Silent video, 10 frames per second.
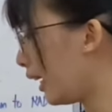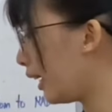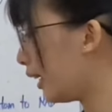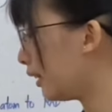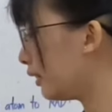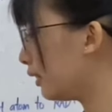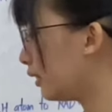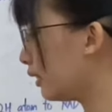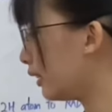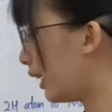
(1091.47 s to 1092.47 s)
And
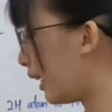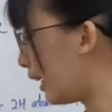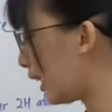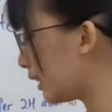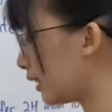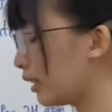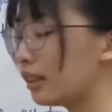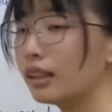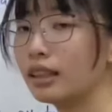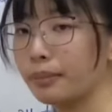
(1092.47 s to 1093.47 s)
at last,
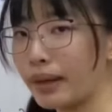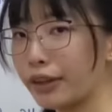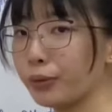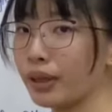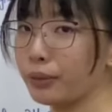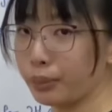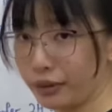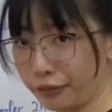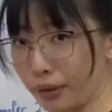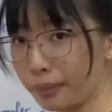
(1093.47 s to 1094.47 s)
pyruvate will
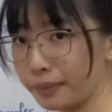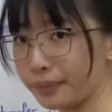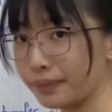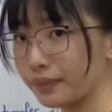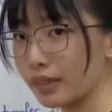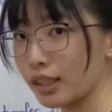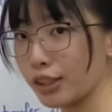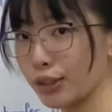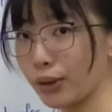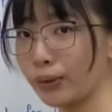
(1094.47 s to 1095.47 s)
be formed.
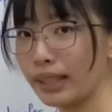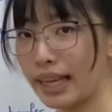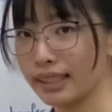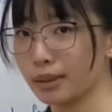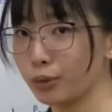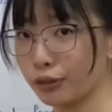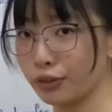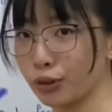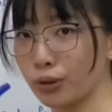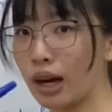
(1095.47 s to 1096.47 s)
So let's move
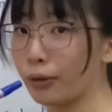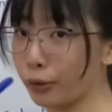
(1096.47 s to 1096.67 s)
to our